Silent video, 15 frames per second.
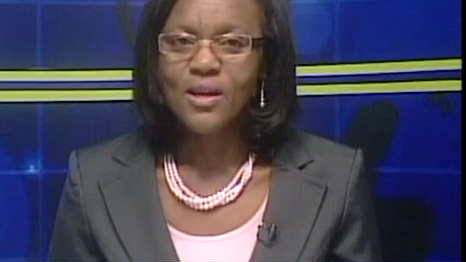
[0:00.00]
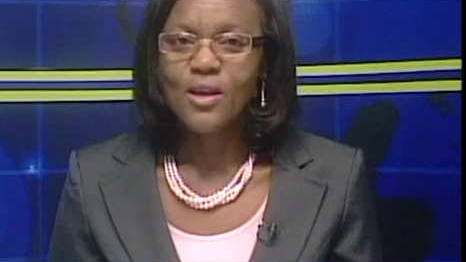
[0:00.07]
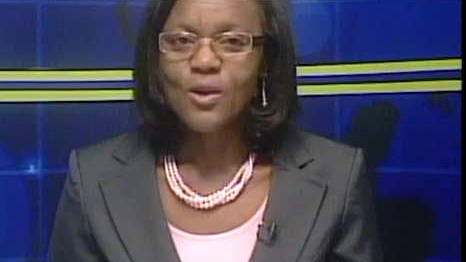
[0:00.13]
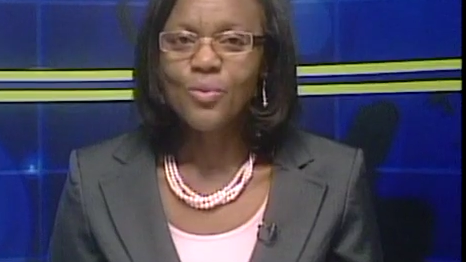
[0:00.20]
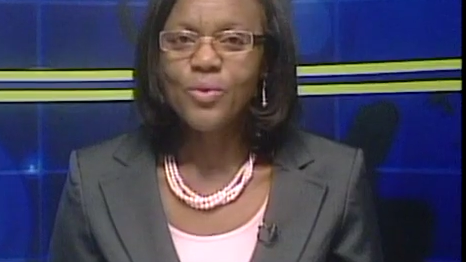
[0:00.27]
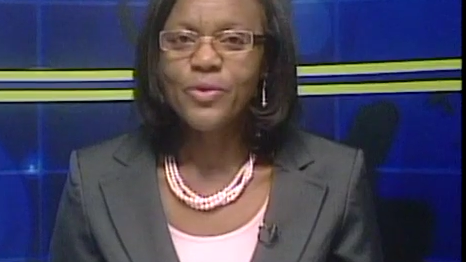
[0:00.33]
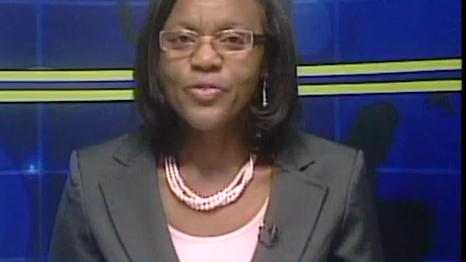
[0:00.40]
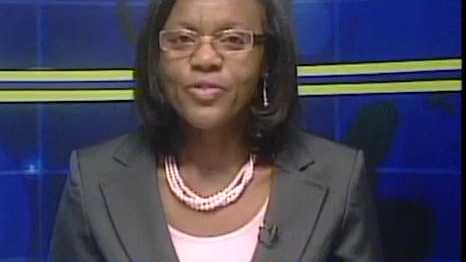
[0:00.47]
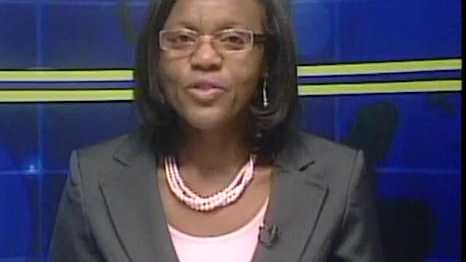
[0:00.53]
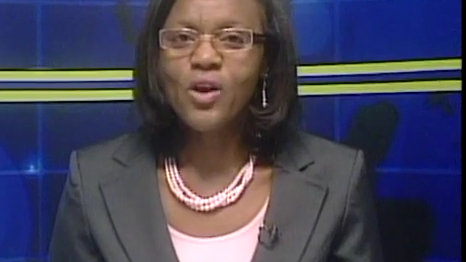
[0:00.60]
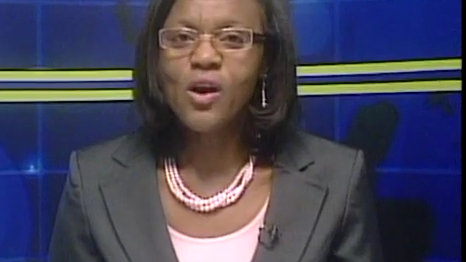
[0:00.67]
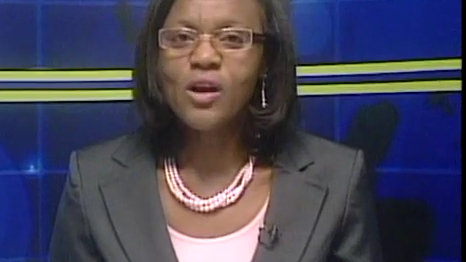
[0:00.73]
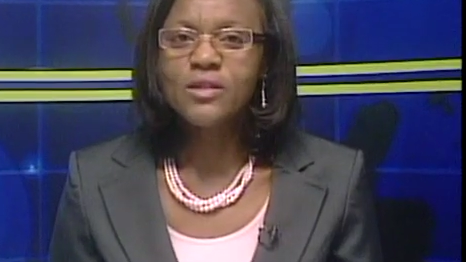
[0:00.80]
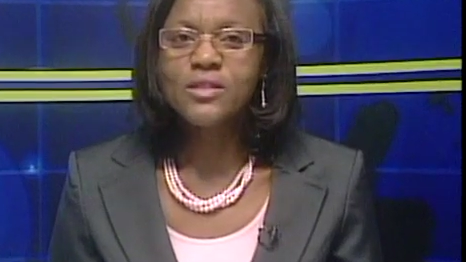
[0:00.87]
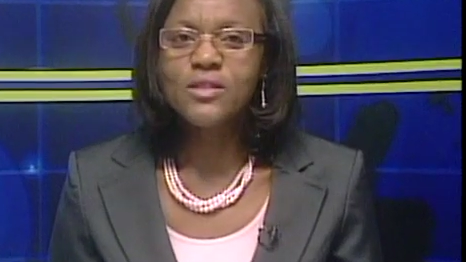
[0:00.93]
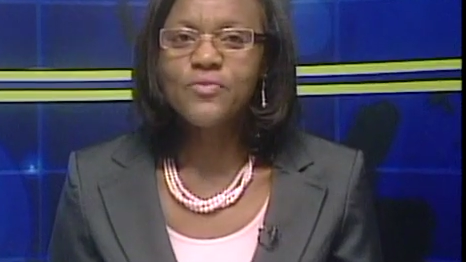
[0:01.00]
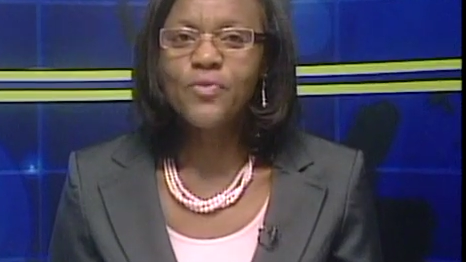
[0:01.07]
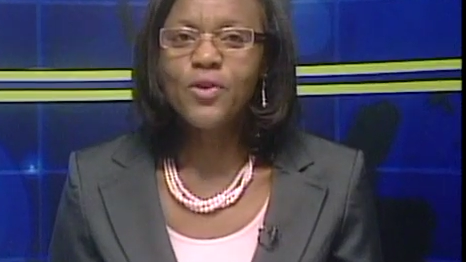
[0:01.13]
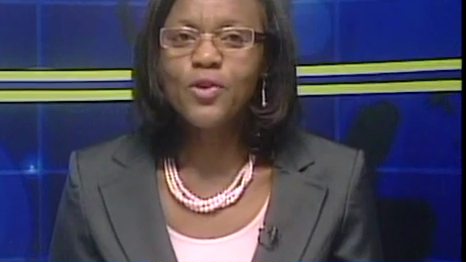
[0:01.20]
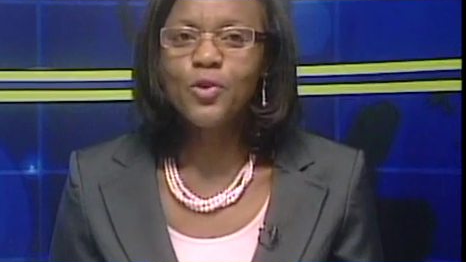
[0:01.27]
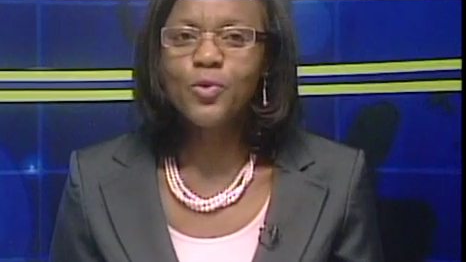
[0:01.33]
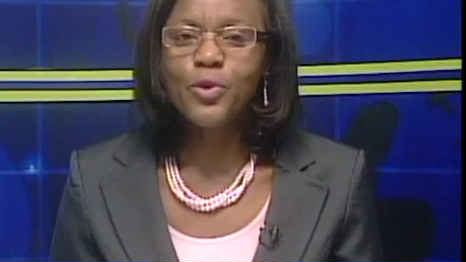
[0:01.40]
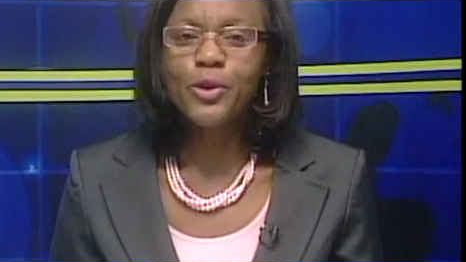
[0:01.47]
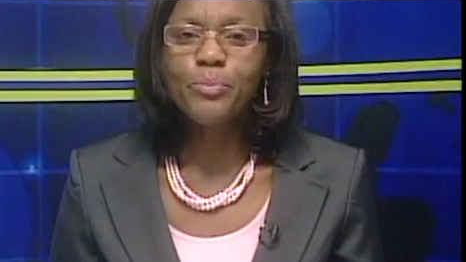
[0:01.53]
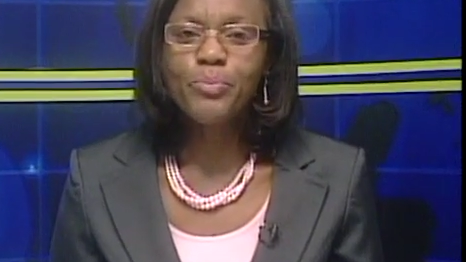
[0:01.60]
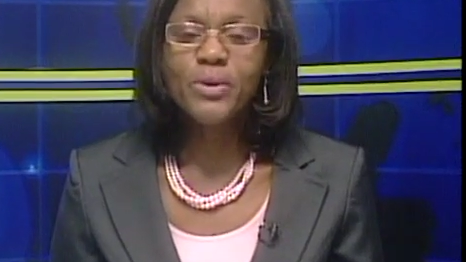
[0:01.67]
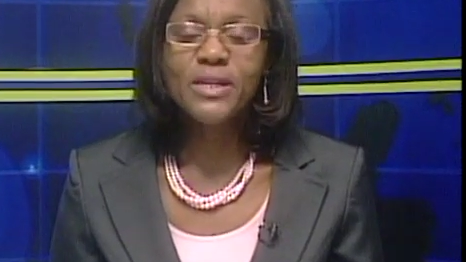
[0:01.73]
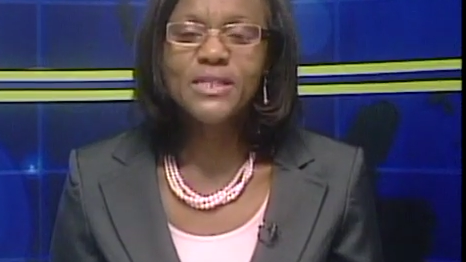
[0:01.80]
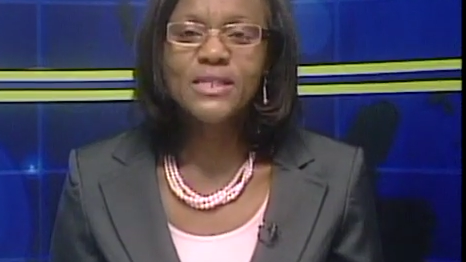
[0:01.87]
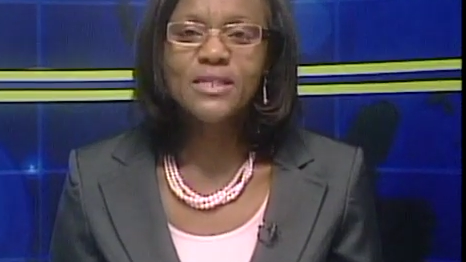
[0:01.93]
With talks of ongoing
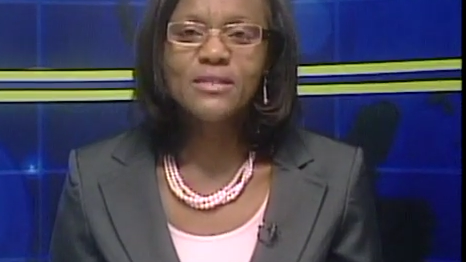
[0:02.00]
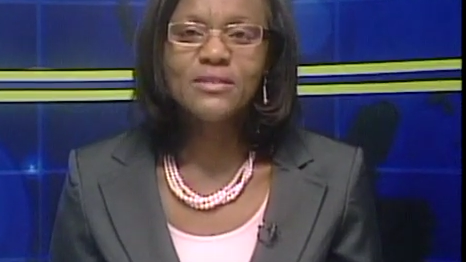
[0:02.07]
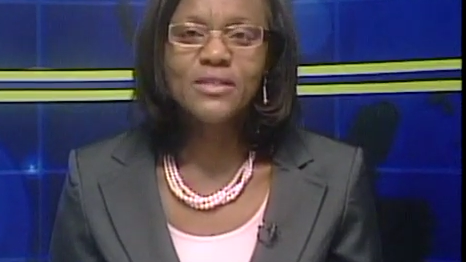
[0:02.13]
political